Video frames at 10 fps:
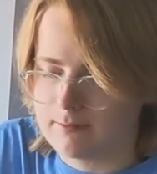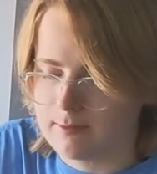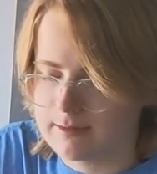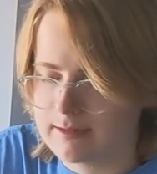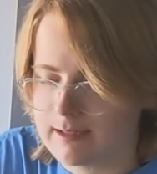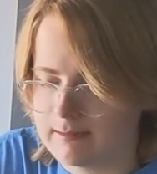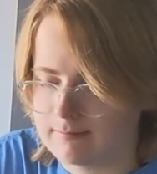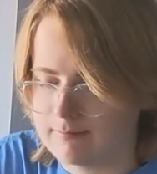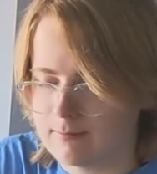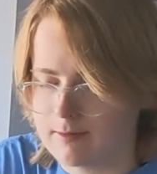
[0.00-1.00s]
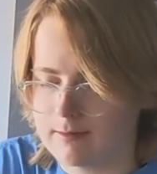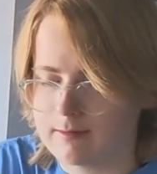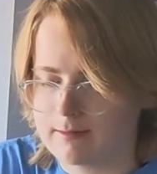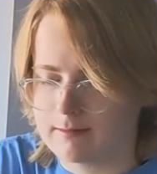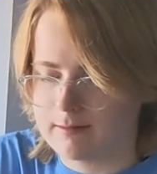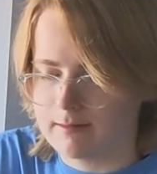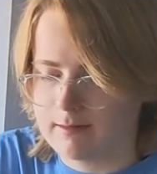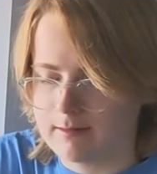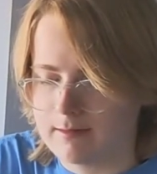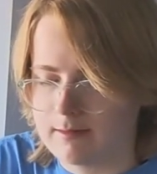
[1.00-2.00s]
Once again, we're
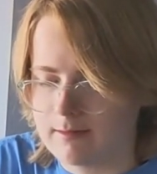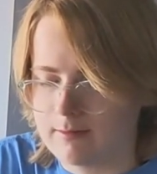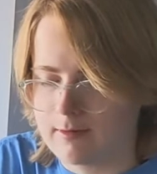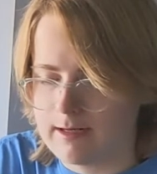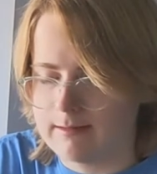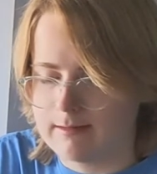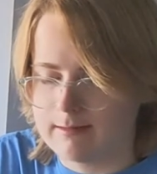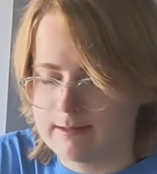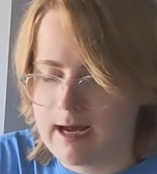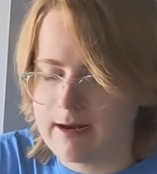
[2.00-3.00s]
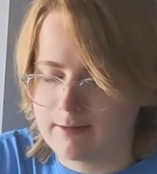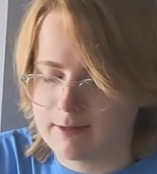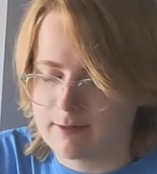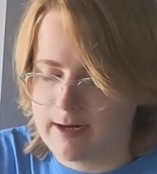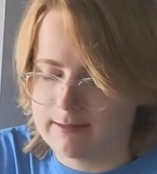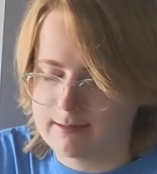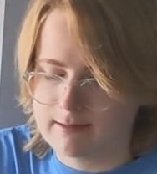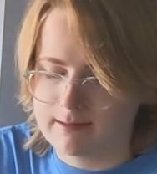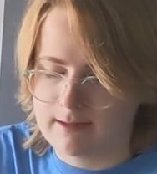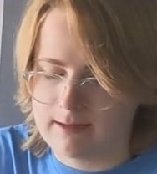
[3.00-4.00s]
in dire
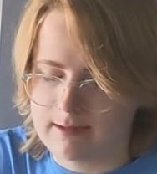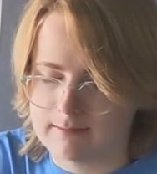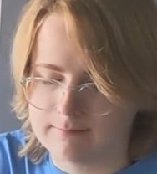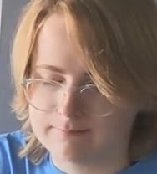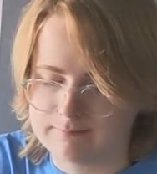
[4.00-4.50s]
straits here.